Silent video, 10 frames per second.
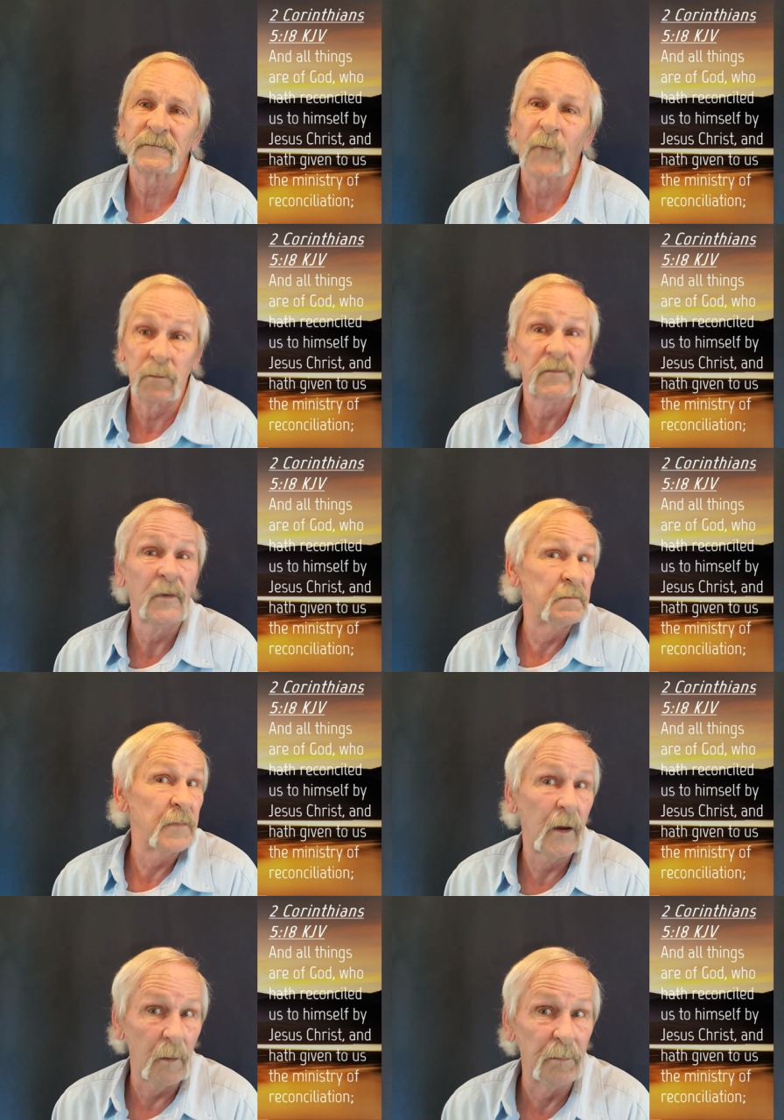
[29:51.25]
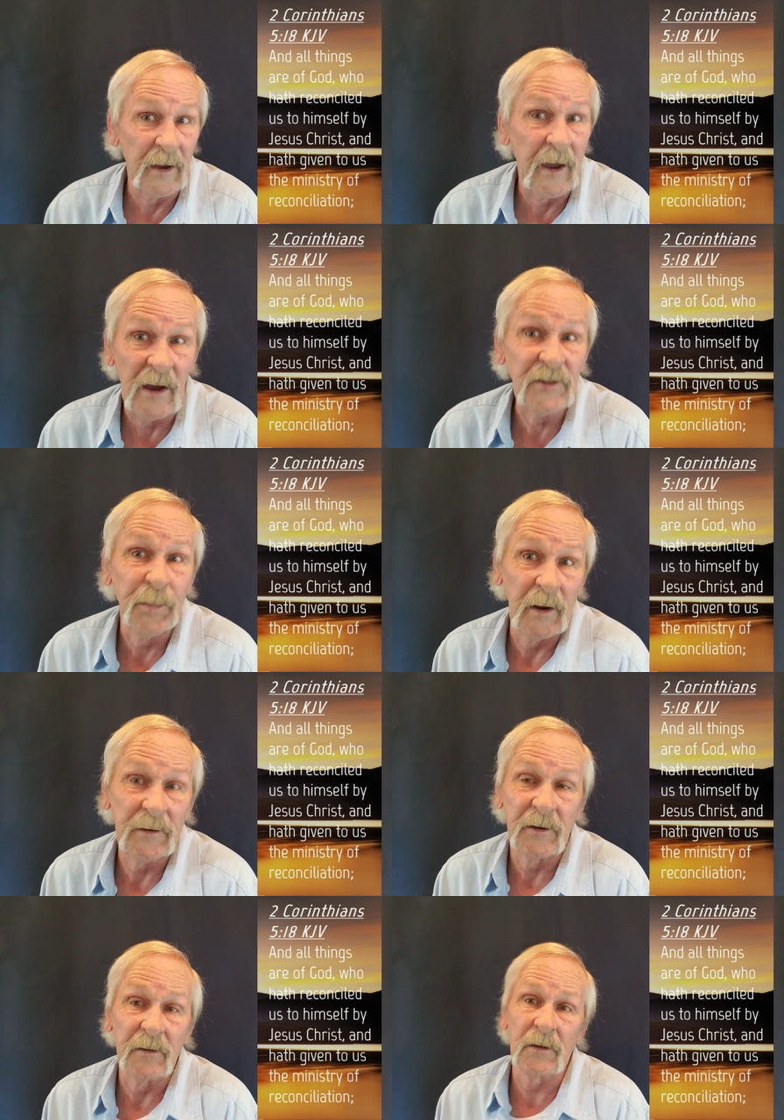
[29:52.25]
Or a big
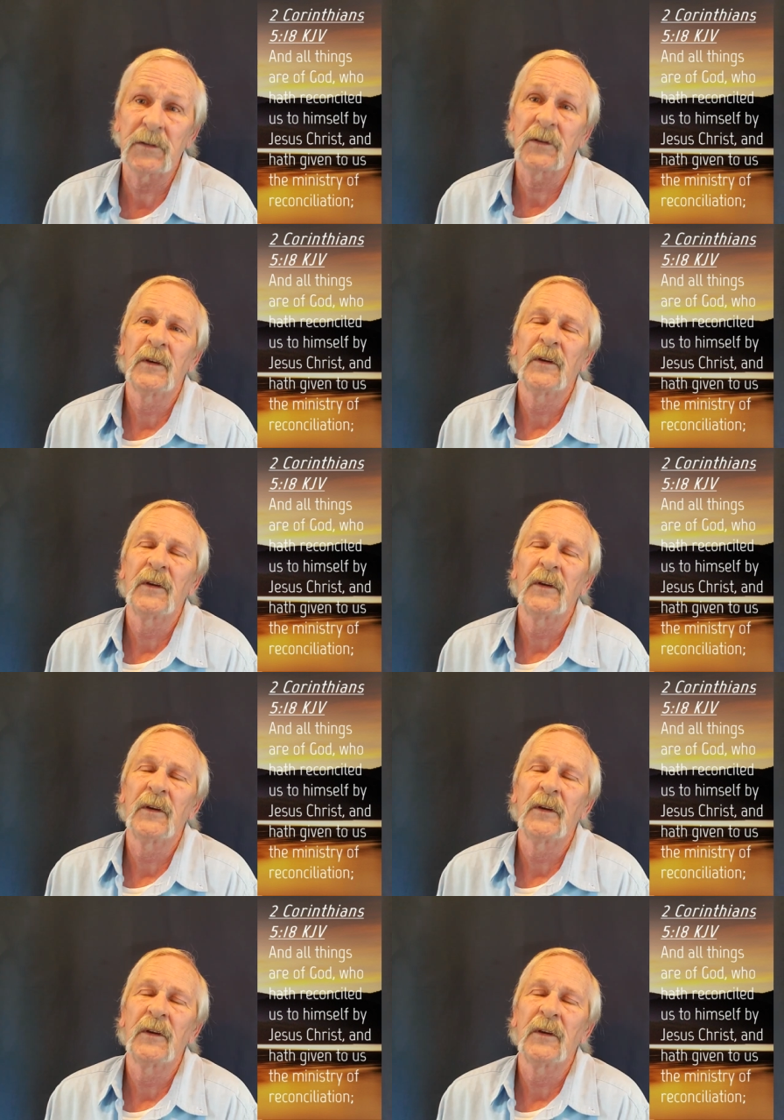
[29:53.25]
aspect of it.